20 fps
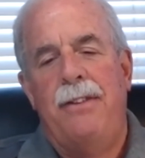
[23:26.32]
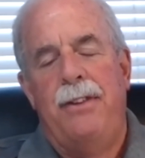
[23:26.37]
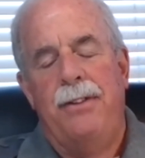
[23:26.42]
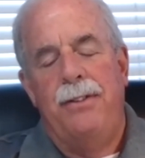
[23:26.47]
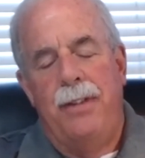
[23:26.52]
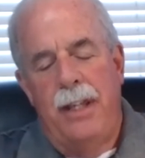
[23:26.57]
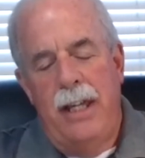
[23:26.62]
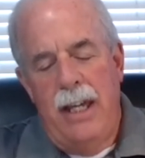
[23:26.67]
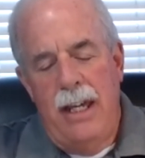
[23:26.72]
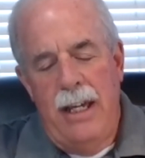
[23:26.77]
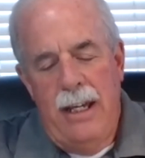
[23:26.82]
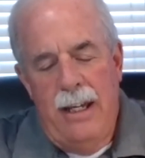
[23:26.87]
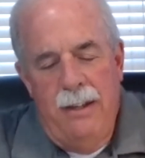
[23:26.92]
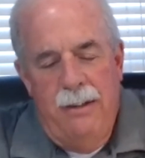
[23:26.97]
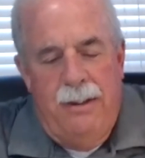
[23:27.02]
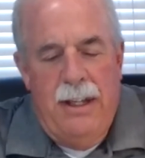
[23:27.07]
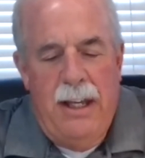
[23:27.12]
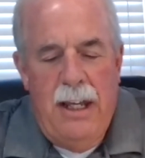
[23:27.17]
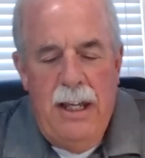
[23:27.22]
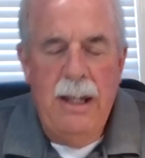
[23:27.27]

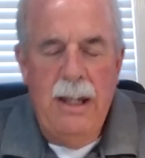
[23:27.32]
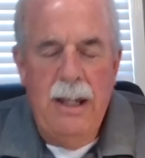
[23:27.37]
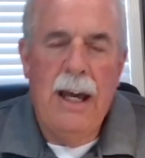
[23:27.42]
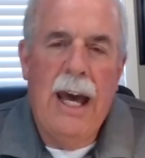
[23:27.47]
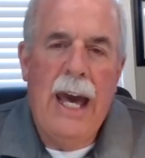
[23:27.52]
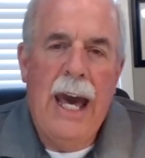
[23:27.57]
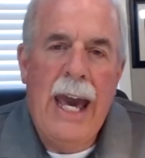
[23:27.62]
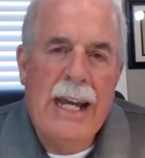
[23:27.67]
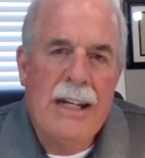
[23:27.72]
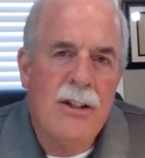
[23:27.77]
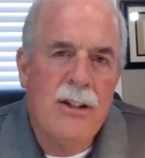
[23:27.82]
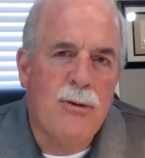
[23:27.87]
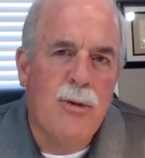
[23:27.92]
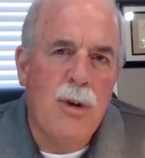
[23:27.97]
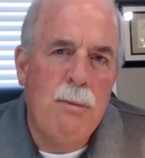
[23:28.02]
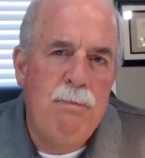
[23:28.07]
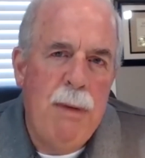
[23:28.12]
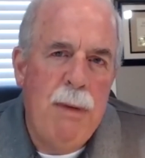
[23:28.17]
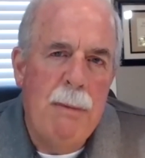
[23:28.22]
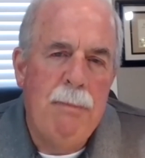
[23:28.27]
the
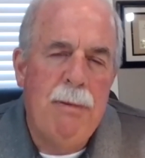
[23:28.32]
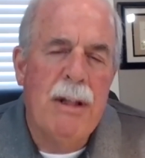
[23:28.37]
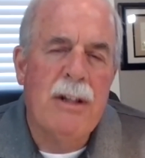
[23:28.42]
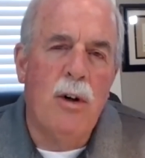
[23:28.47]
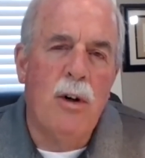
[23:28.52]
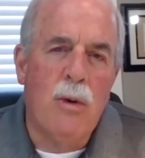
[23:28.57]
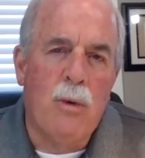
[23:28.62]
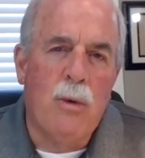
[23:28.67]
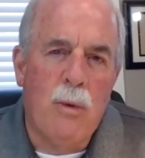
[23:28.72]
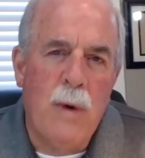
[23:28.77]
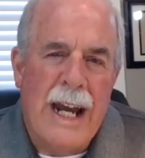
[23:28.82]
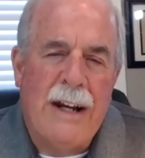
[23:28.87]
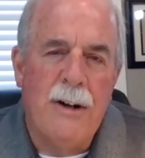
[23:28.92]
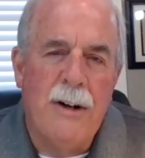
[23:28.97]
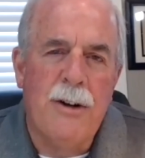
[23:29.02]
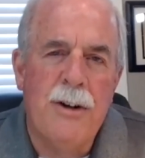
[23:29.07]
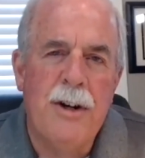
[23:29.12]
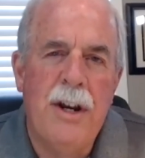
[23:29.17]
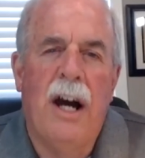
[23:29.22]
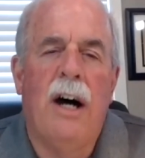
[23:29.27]
extra biblical
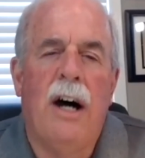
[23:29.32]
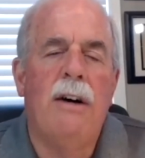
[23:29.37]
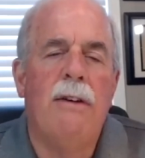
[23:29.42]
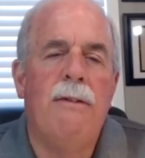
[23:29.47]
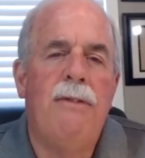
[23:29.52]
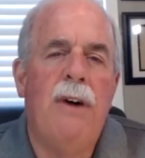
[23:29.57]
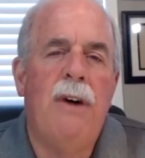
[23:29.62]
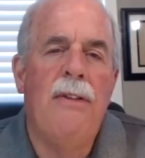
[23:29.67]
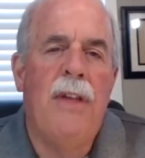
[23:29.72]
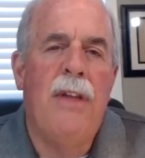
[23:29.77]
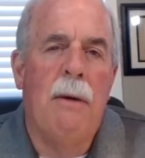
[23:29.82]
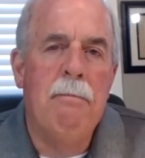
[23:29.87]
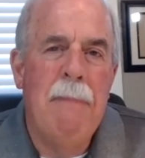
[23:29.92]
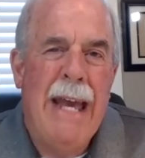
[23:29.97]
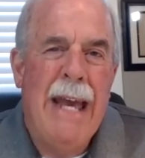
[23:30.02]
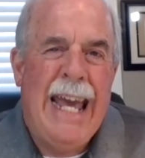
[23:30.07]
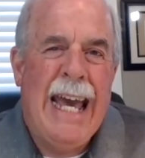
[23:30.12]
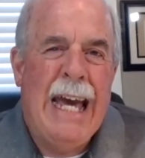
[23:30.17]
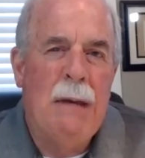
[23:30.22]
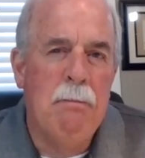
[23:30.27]
record of the
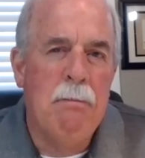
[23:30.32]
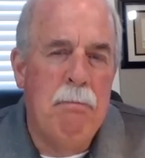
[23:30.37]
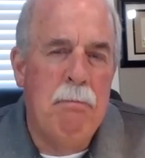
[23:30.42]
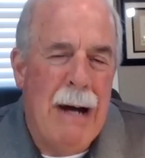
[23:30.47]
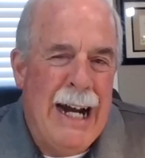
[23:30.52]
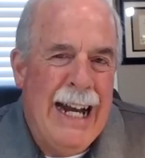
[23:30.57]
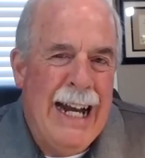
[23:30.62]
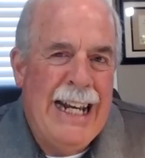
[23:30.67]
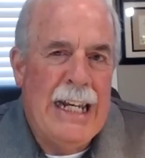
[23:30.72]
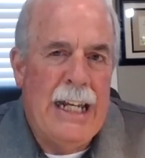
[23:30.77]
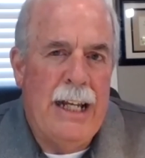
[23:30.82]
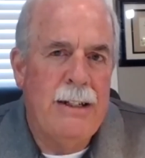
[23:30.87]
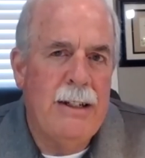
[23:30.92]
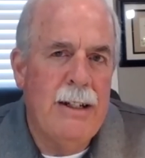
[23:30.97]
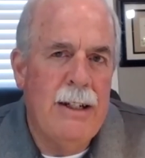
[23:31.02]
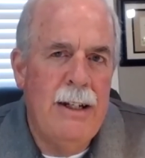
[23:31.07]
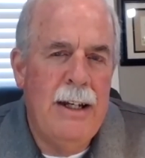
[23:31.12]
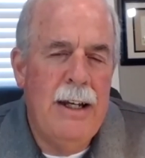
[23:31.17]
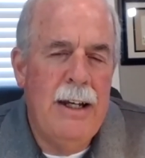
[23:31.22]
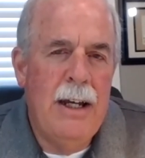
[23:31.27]
man Pilate
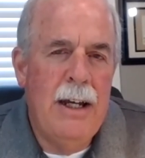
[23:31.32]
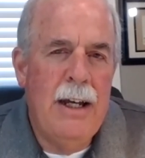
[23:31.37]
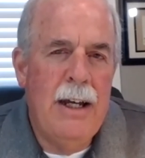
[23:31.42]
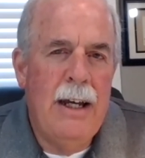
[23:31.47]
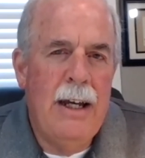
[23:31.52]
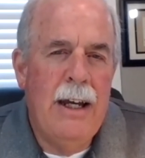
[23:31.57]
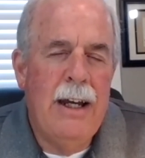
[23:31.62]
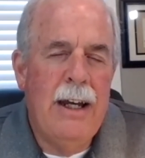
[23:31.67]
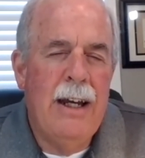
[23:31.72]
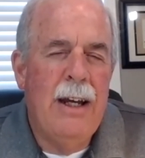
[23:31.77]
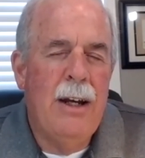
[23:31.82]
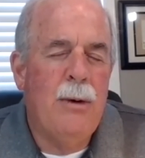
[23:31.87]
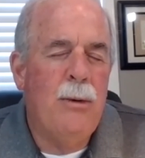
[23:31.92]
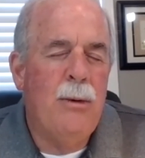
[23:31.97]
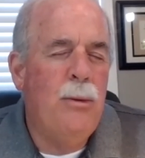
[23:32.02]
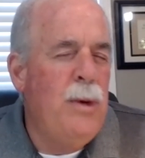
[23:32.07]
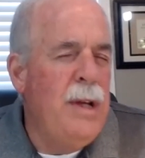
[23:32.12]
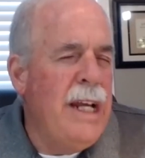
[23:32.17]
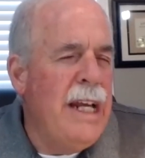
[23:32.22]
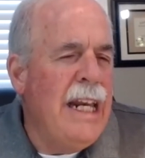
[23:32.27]

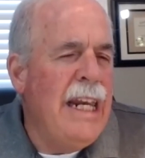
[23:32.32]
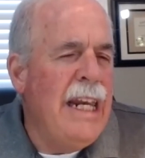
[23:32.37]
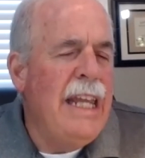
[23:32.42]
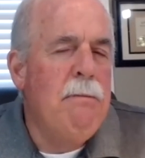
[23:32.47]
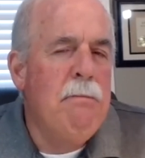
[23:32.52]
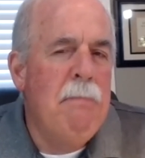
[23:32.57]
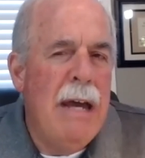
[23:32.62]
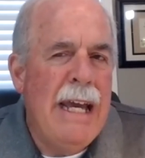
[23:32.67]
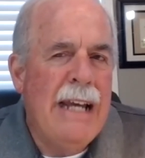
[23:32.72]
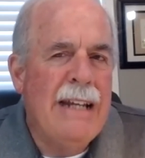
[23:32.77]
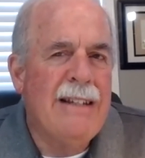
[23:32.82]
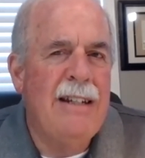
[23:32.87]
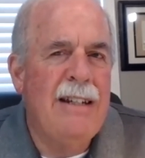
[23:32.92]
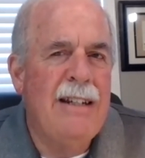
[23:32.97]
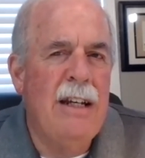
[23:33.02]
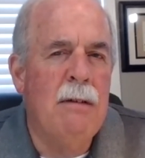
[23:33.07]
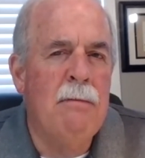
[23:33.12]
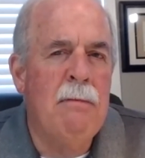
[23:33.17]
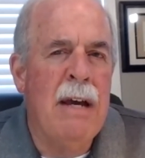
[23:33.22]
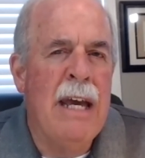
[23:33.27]
really makes
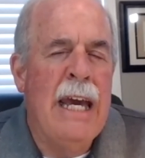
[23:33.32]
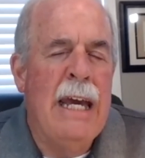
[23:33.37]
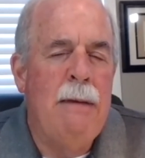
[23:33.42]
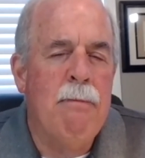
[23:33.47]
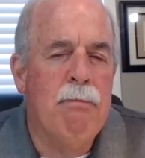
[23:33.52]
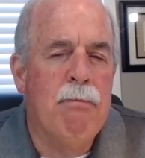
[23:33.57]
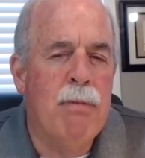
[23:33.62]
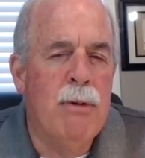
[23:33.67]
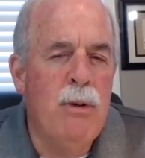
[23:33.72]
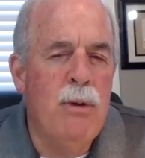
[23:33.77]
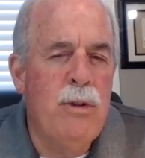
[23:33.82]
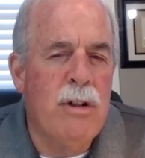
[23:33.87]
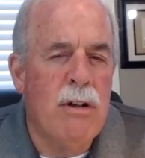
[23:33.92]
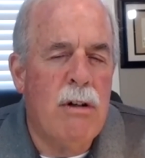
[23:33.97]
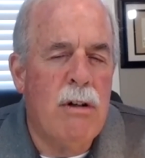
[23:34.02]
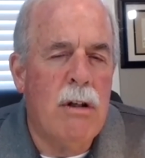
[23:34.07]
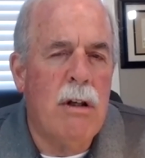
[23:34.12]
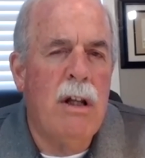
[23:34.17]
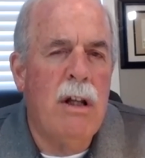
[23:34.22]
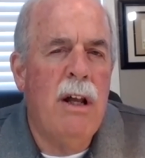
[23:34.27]
him a
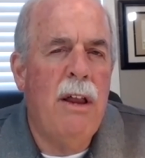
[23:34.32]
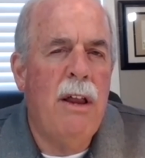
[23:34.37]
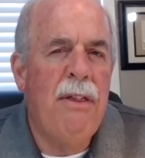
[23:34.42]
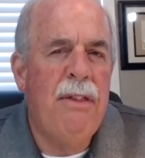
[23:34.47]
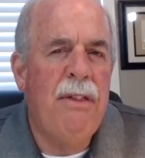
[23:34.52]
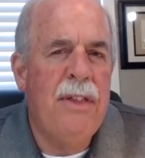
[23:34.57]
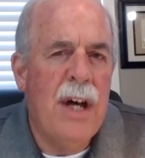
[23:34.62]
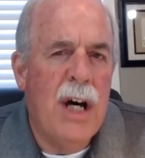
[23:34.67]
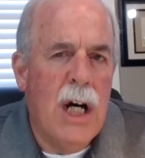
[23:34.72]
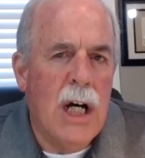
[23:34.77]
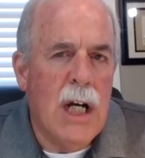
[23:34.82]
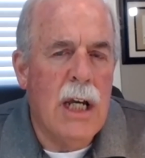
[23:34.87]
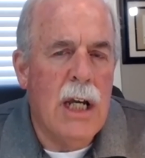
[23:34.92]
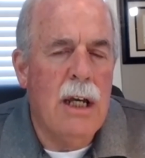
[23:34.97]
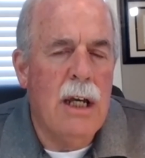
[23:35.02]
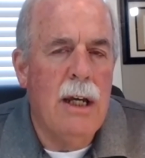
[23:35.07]
brutal thug.